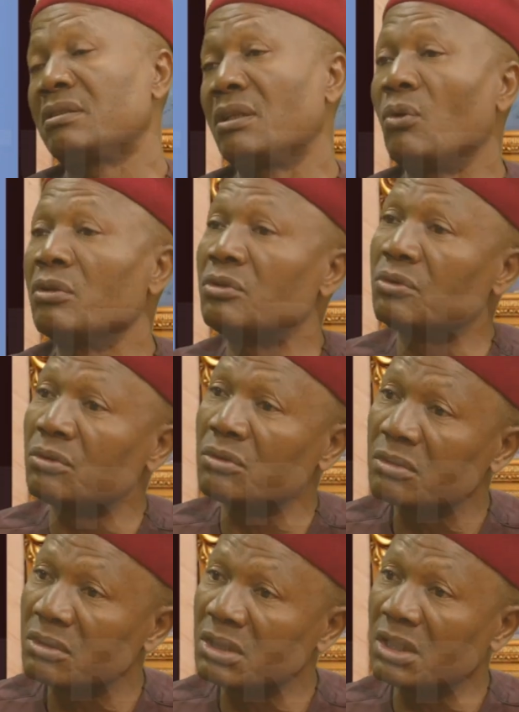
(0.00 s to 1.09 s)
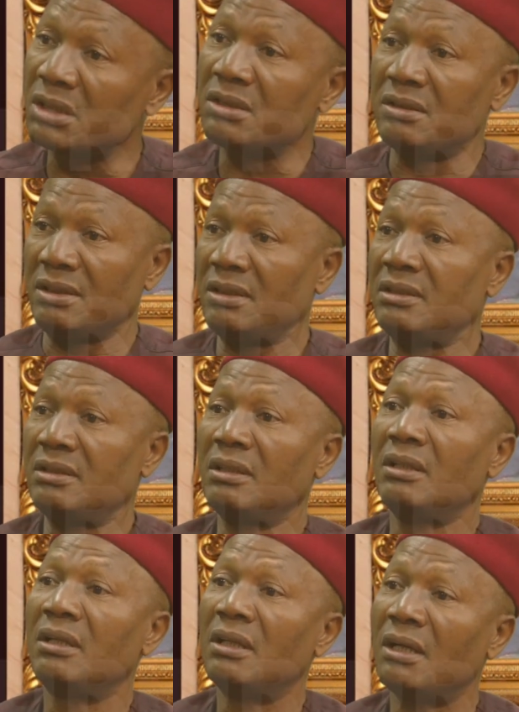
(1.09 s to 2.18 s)
They won 2 Senate seats
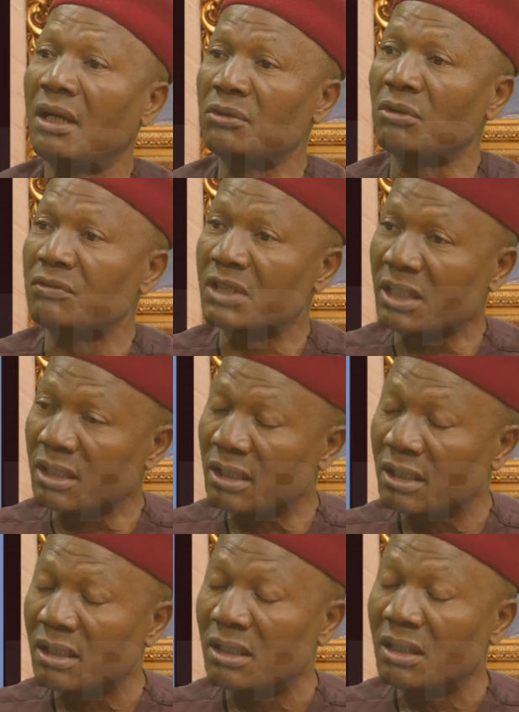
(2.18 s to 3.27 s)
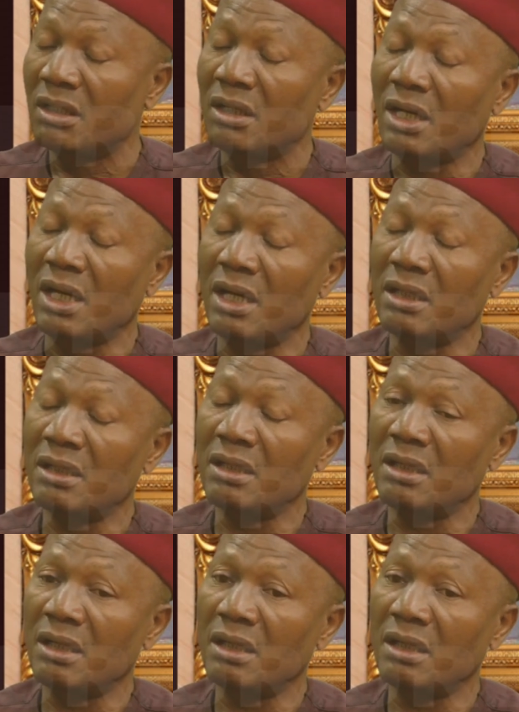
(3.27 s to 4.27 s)
out of 3, and